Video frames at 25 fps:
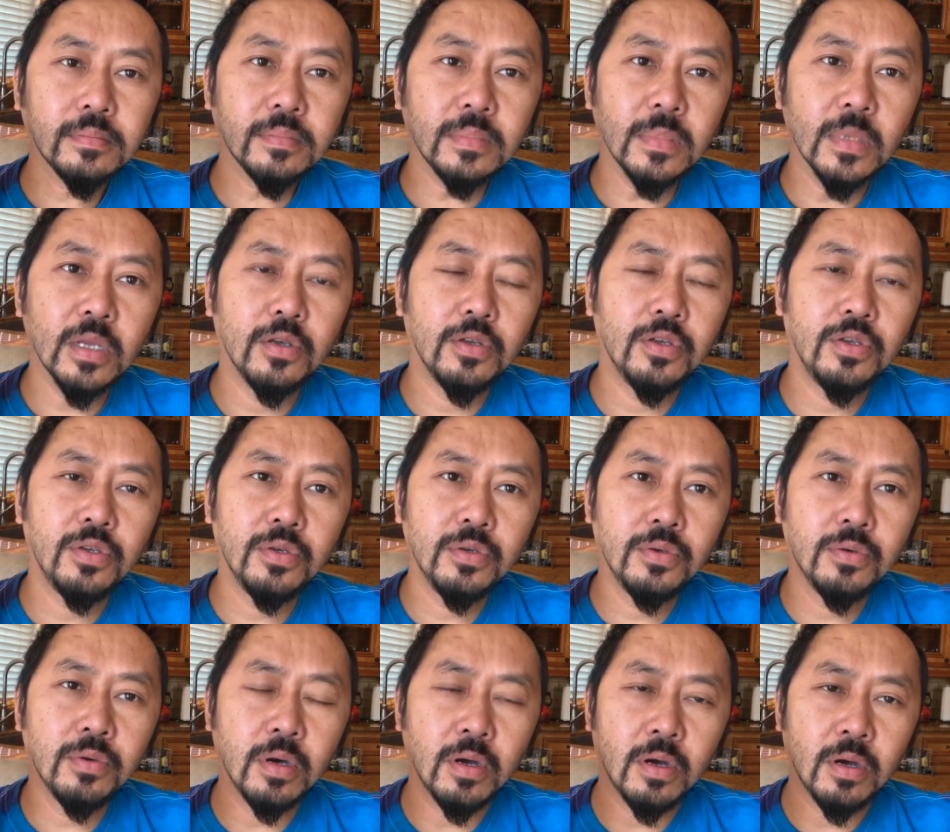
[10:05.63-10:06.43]

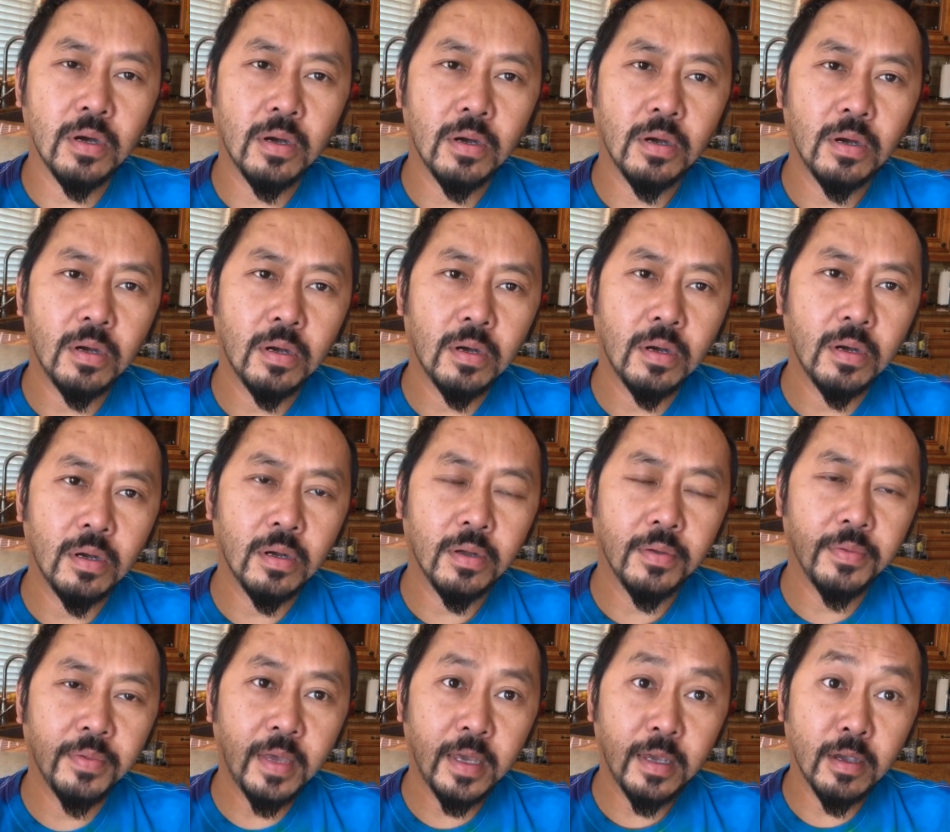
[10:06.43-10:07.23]

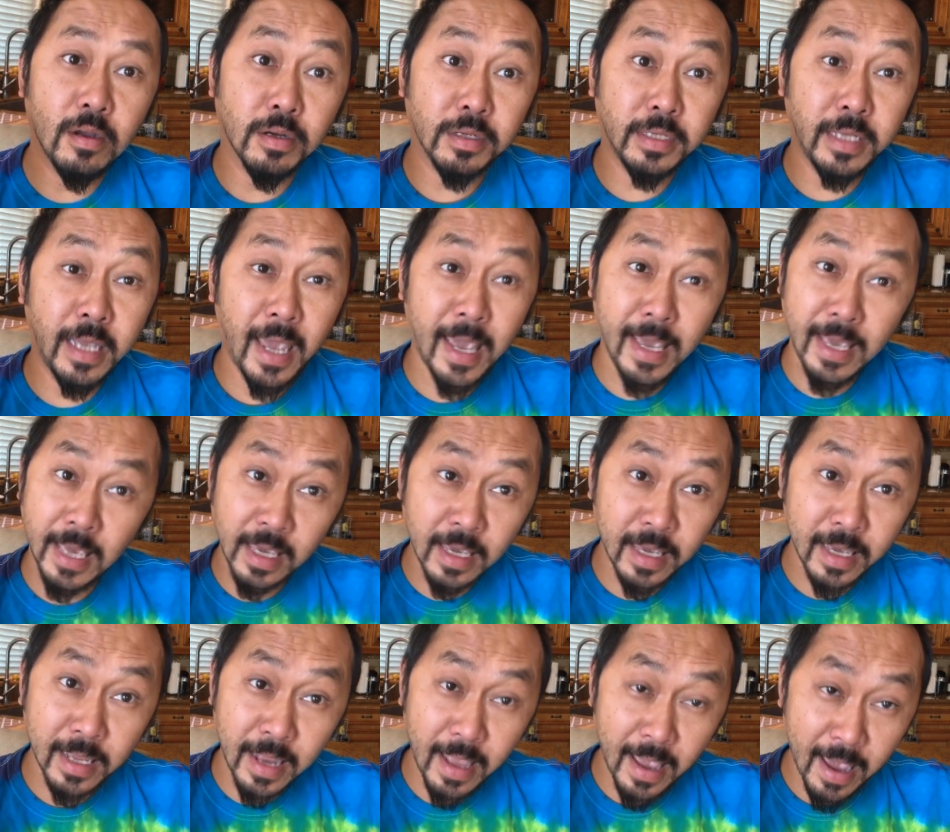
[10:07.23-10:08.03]
they are taking
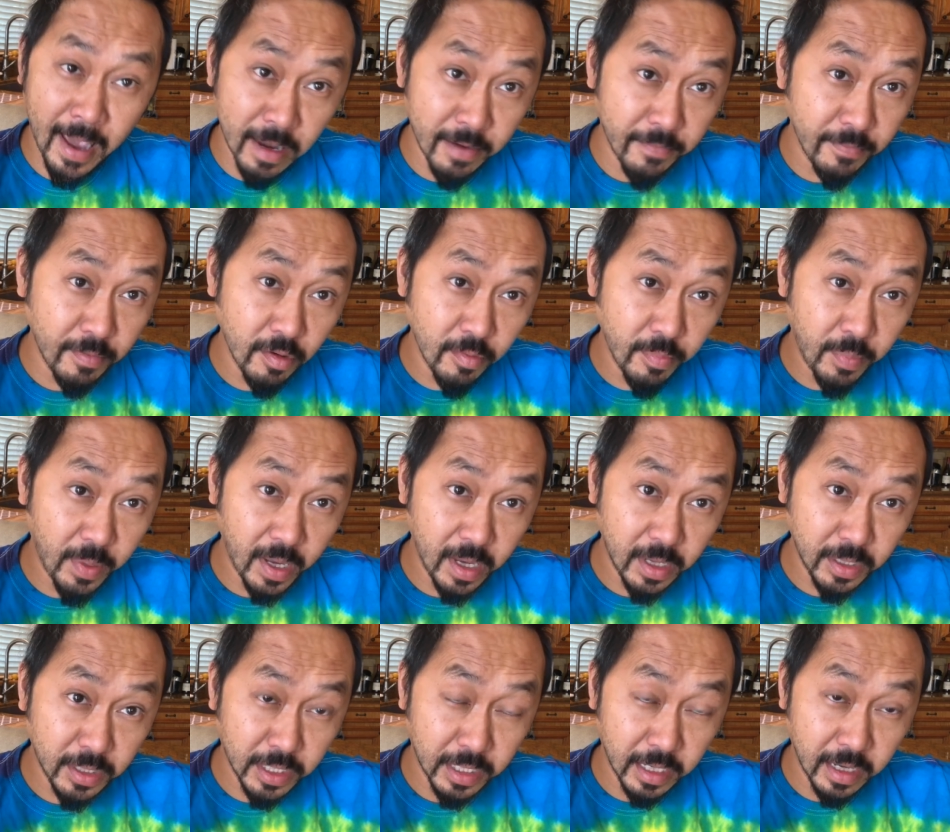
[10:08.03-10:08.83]
it out of your
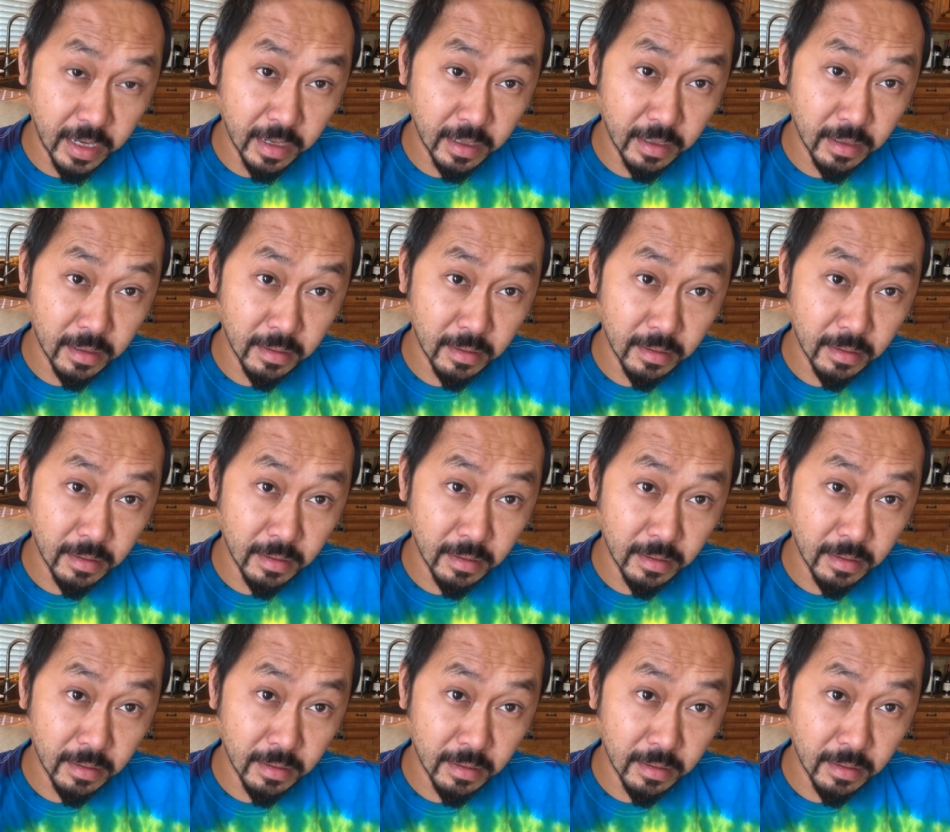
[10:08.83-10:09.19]
paycheck